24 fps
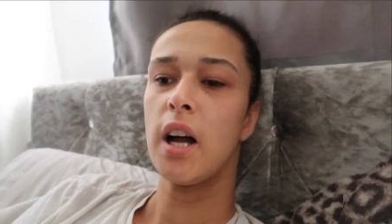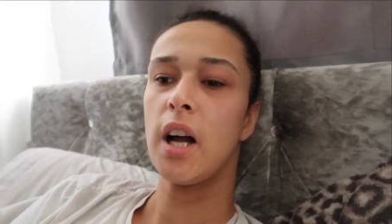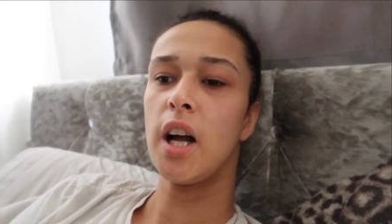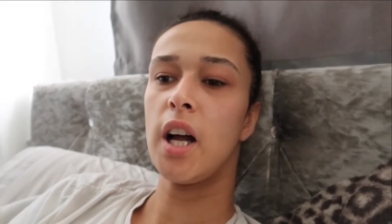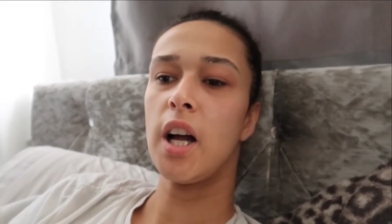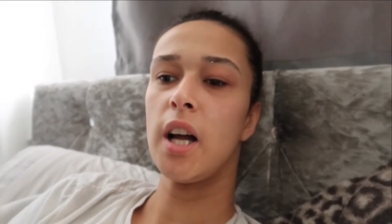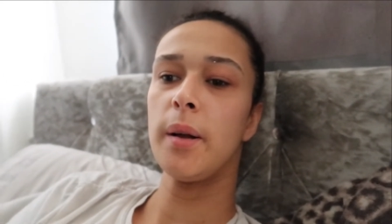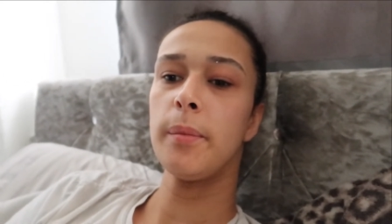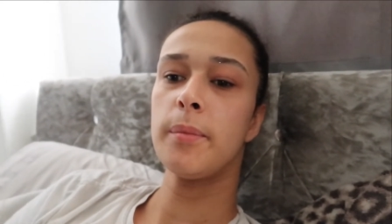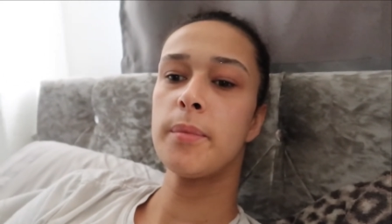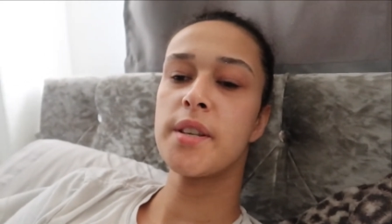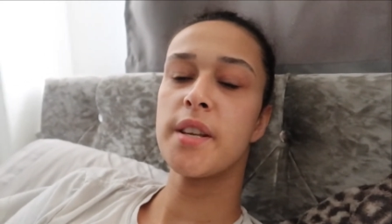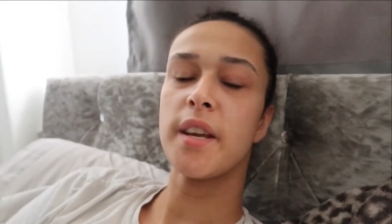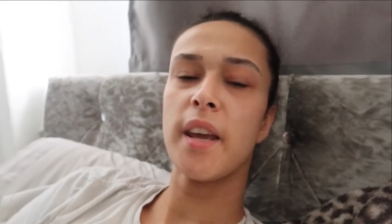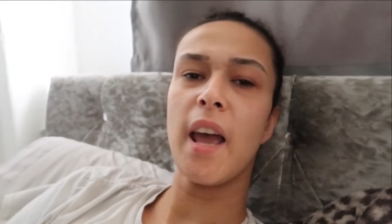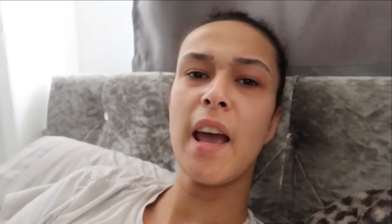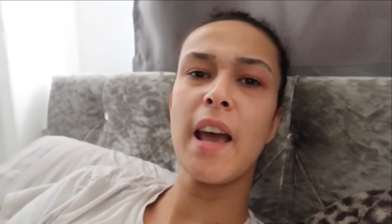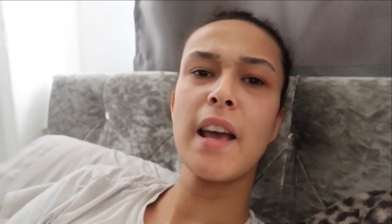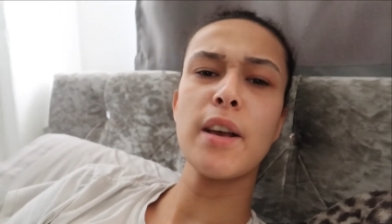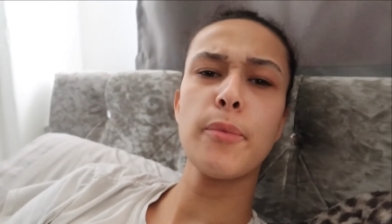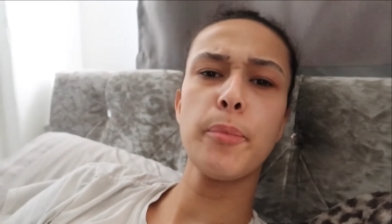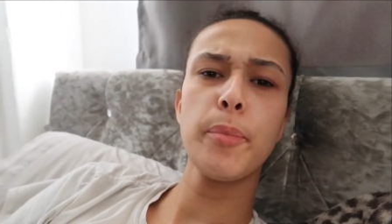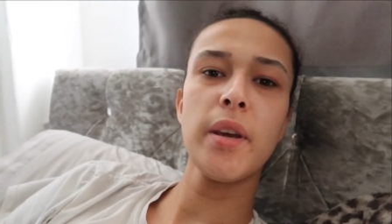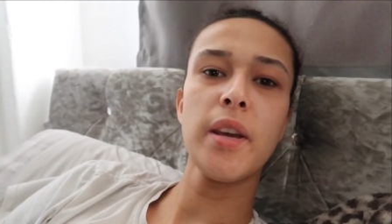um so
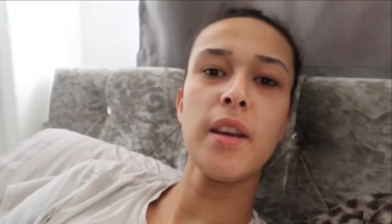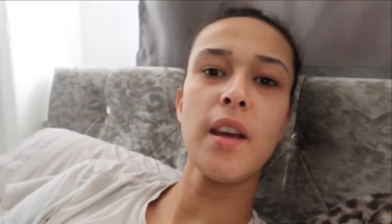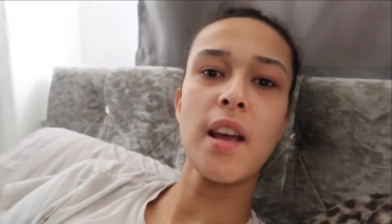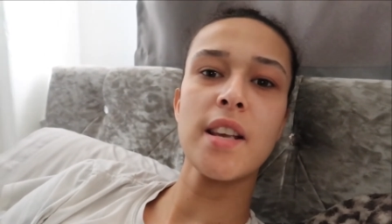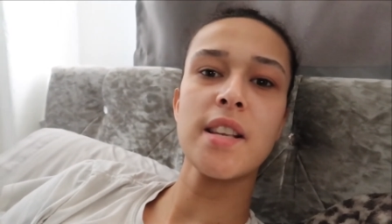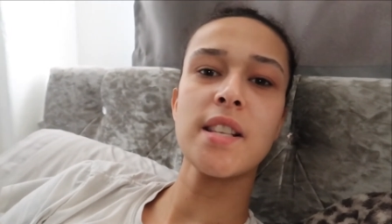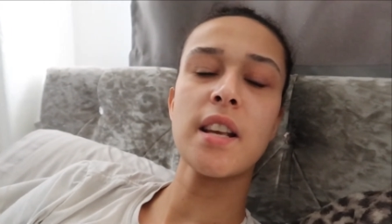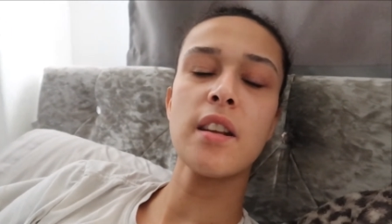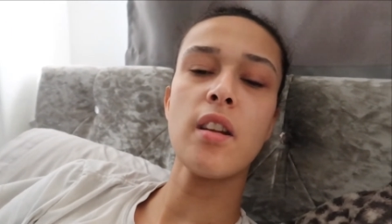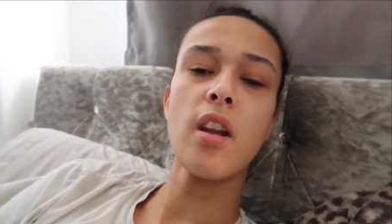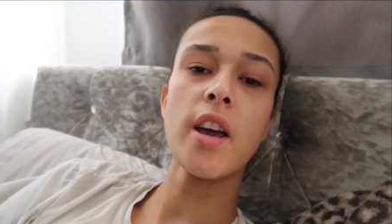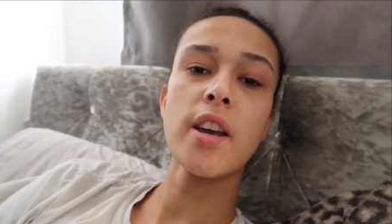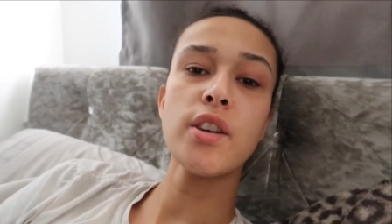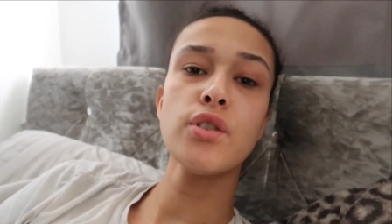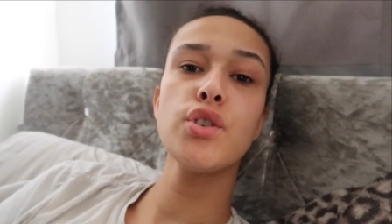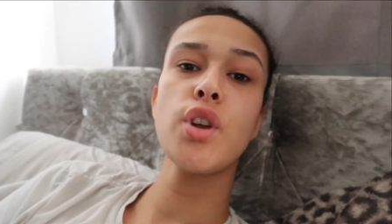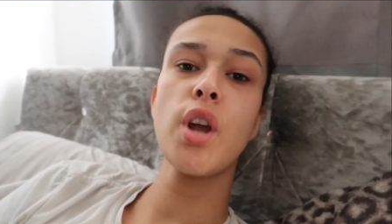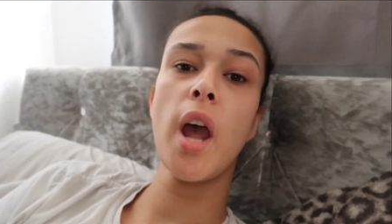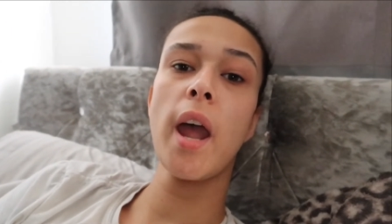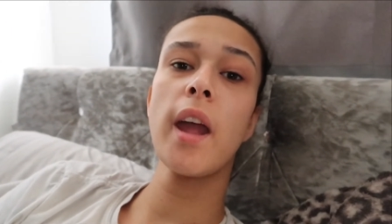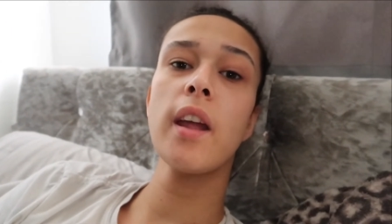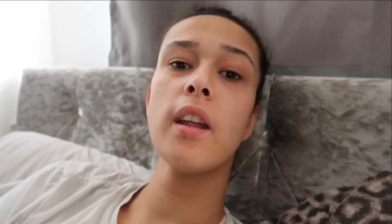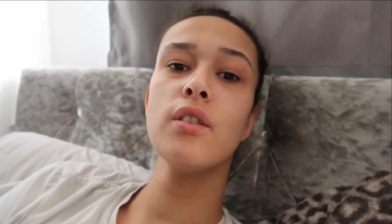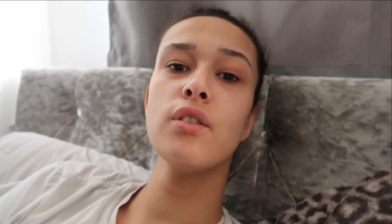yeah it'd be it's a nice
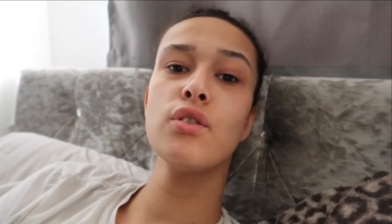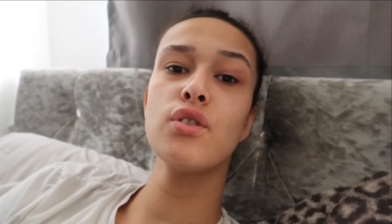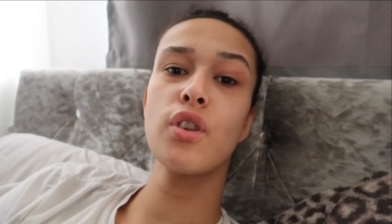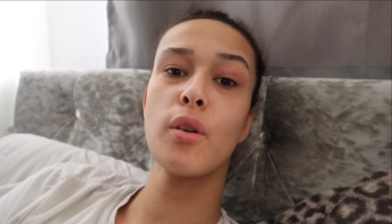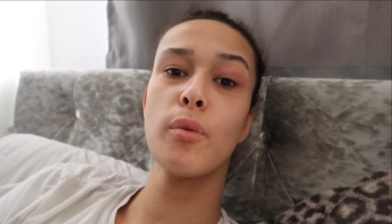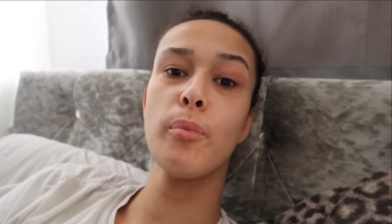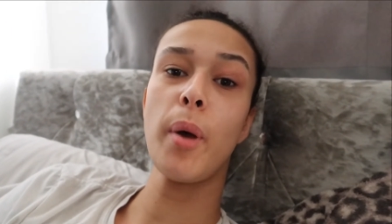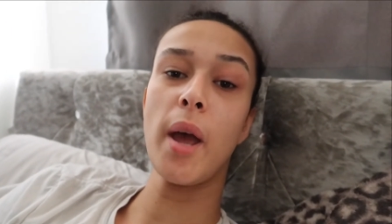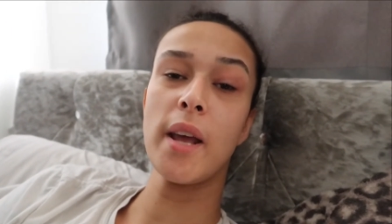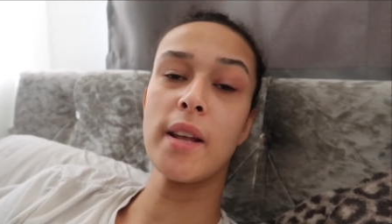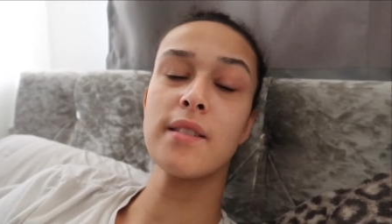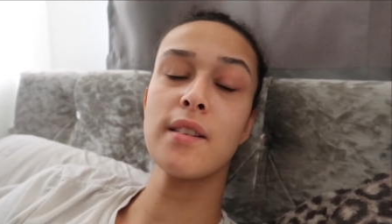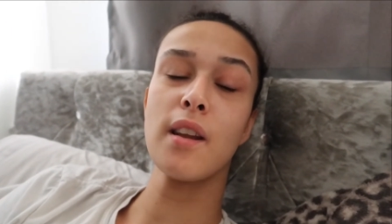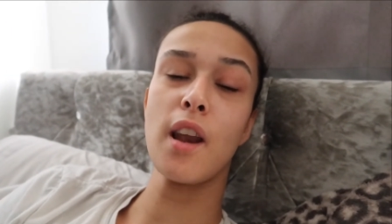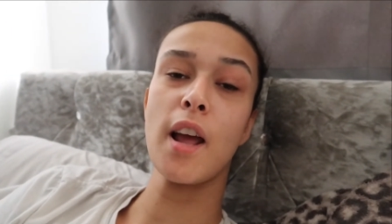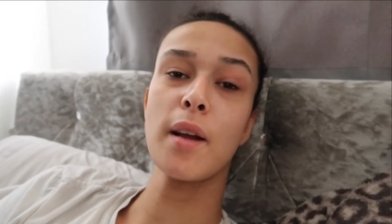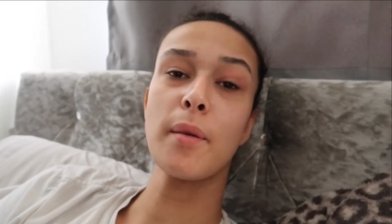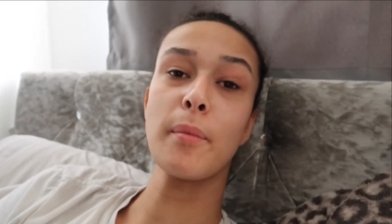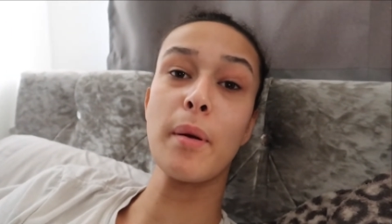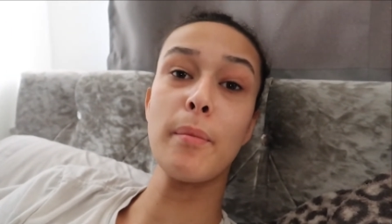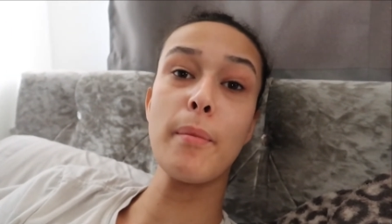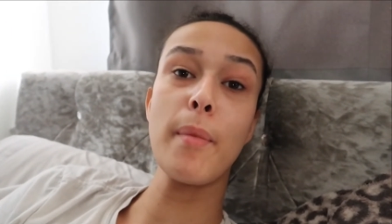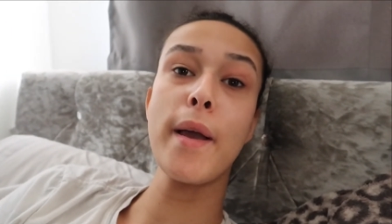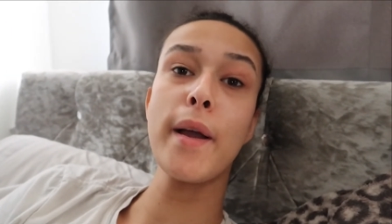change compared to
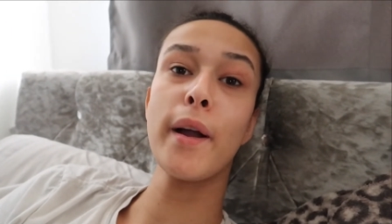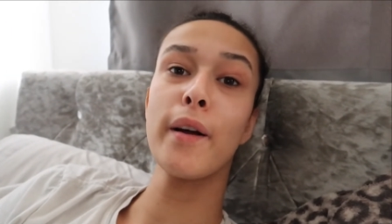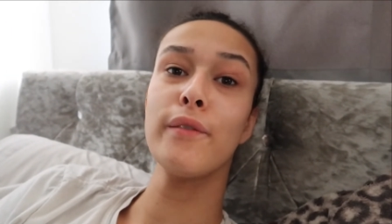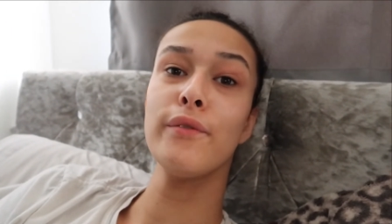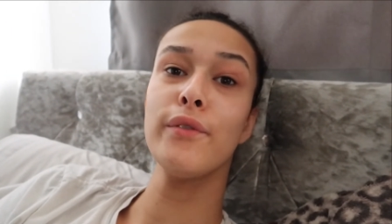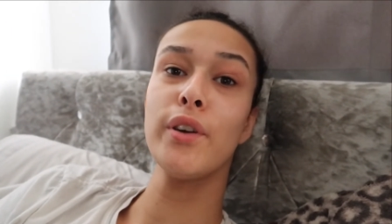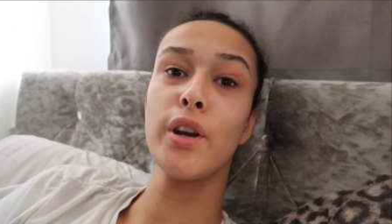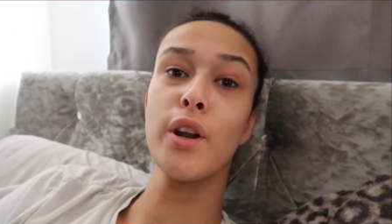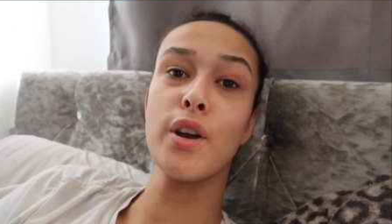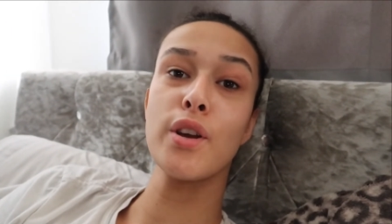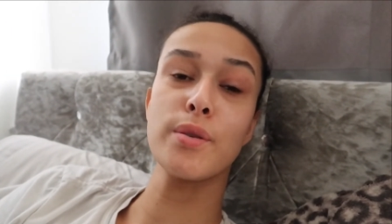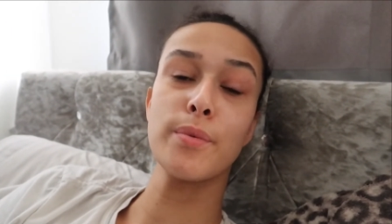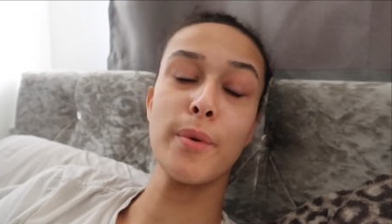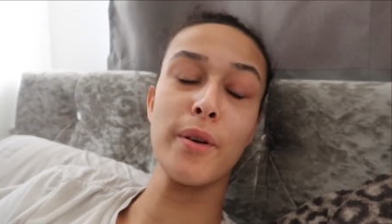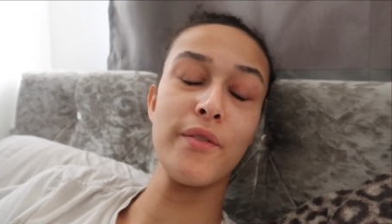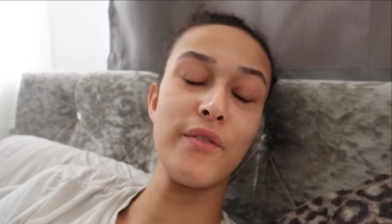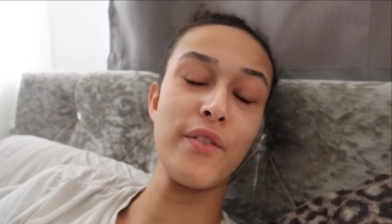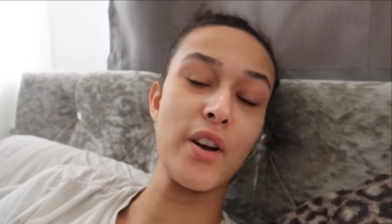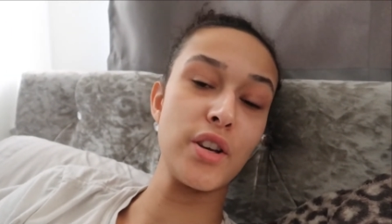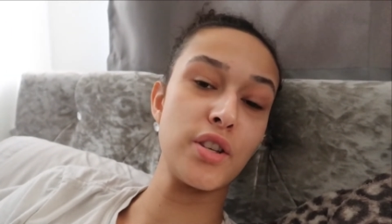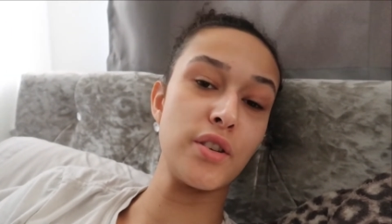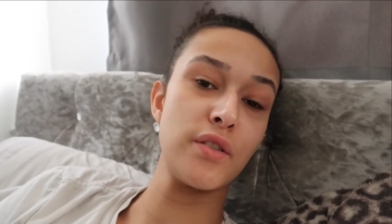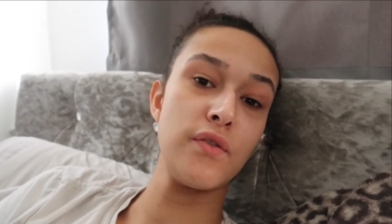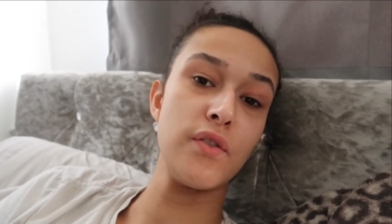like my makeup videos my
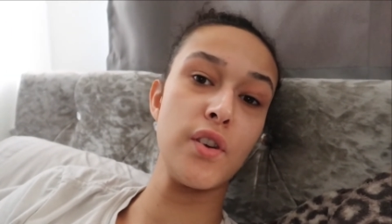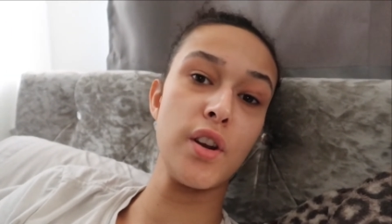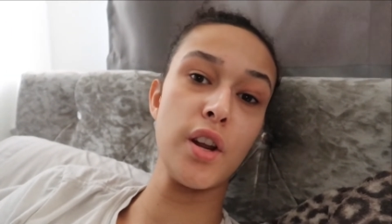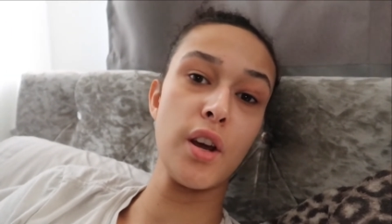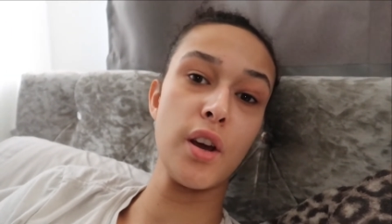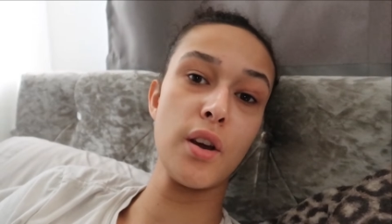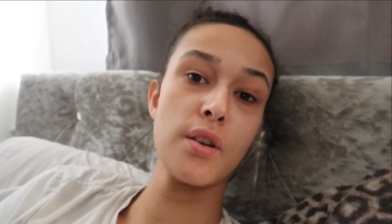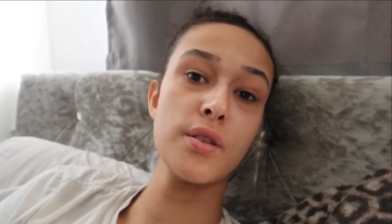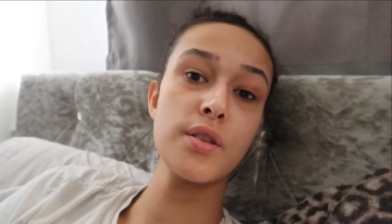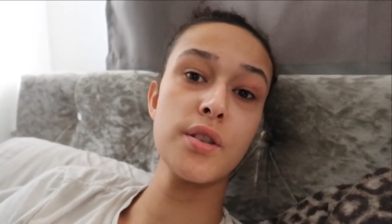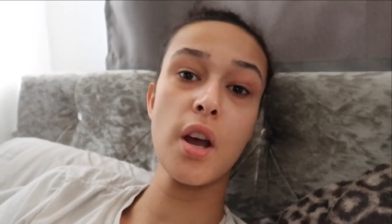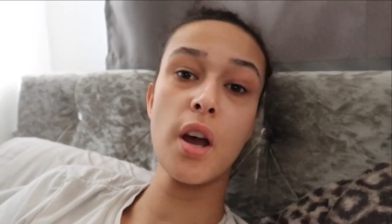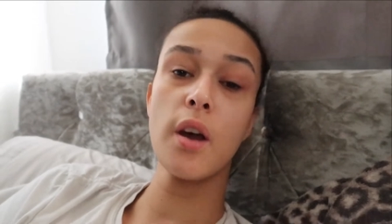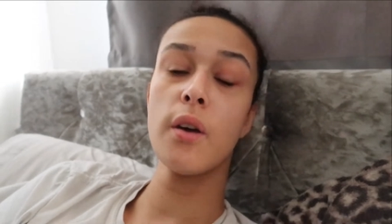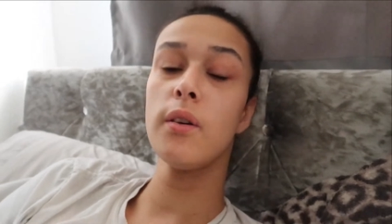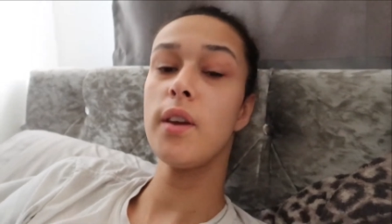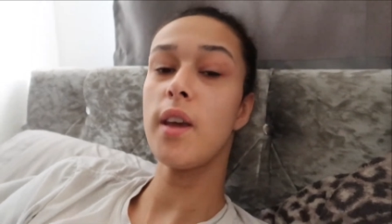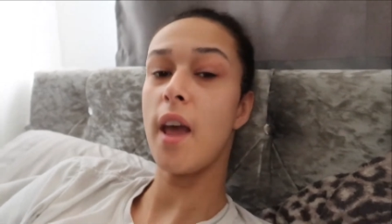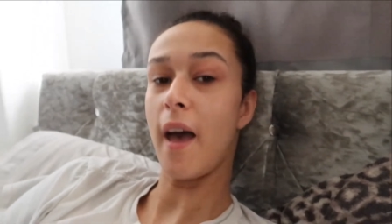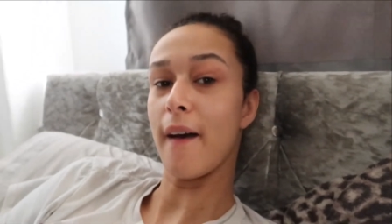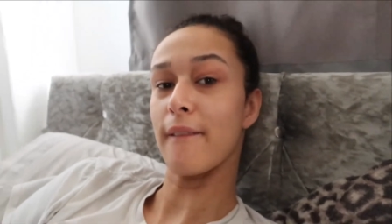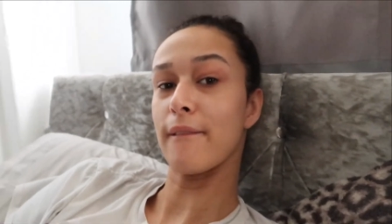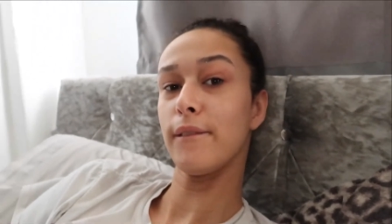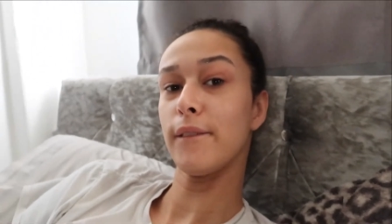fashion videos. so yeah